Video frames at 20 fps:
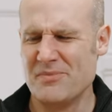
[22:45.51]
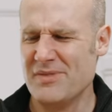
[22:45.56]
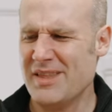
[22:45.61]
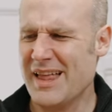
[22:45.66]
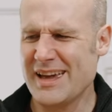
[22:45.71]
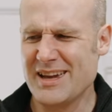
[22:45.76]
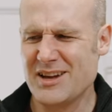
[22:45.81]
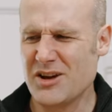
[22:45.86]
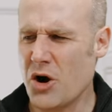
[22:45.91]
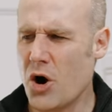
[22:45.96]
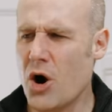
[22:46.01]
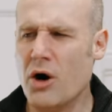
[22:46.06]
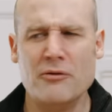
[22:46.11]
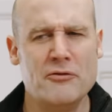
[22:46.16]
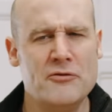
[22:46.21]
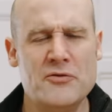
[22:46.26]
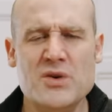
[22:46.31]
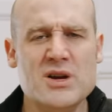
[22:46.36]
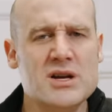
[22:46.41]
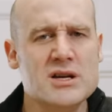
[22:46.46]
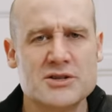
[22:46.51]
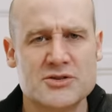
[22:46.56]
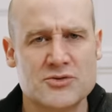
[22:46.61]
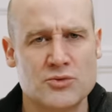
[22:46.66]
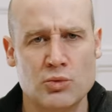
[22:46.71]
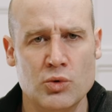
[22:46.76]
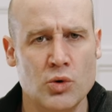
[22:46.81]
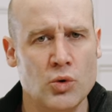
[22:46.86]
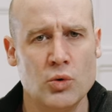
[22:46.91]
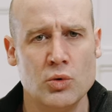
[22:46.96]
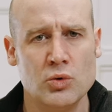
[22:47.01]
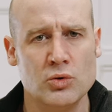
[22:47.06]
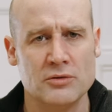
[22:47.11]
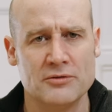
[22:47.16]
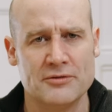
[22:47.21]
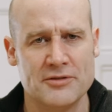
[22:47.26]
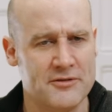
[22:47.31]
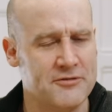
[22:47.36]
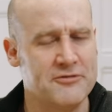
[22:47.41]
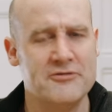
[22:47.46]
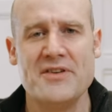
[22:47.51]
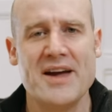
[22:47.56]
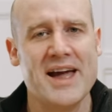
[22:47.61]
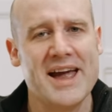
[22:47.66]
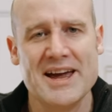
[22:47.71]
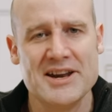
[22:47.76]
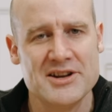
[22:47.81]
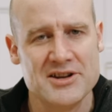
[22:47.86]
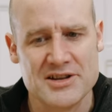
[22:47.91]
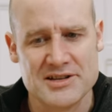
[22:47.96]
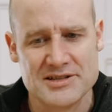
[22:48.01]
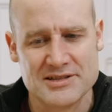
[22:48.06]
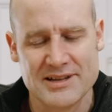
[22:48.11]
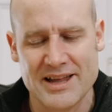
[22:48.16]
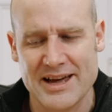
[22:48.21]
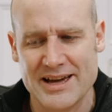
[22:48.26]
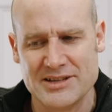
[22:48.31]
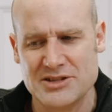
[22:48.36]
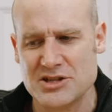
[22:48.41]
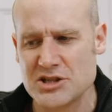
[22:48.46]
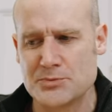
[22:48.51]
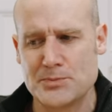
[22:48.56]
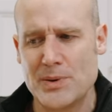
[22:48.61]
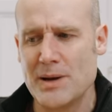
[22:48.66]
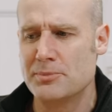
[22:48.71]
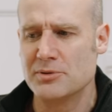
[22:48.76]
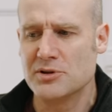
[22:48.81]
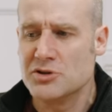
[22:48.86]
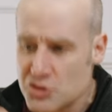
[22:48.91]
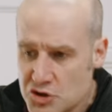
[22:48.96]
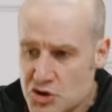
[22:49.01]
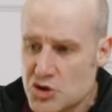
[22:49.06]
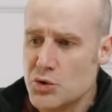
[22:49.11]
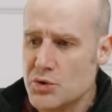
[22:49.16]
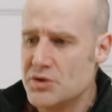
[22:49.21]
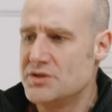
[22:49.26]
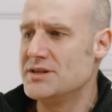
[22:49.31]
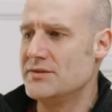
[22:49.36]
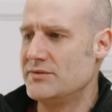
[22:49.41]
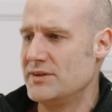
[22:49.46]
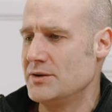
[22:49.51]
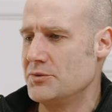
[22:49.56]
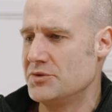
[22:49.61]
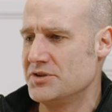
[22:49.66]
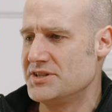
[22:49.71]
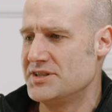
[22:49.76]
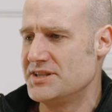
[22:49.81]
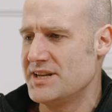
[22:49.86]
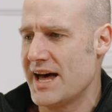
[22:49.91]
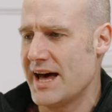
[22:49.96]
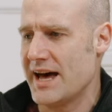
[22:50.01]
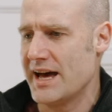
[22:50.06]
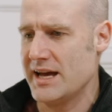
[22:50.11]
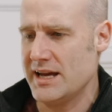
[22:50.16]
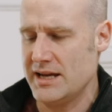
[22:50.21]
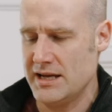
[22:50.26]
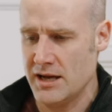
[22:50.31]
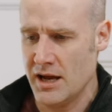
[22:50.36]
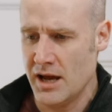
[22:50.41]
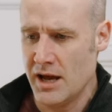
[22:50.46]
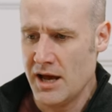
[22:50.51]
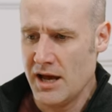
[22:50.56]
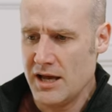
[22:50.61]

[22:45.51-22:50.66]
like obvious rule for fairness, like just people intuitively would say,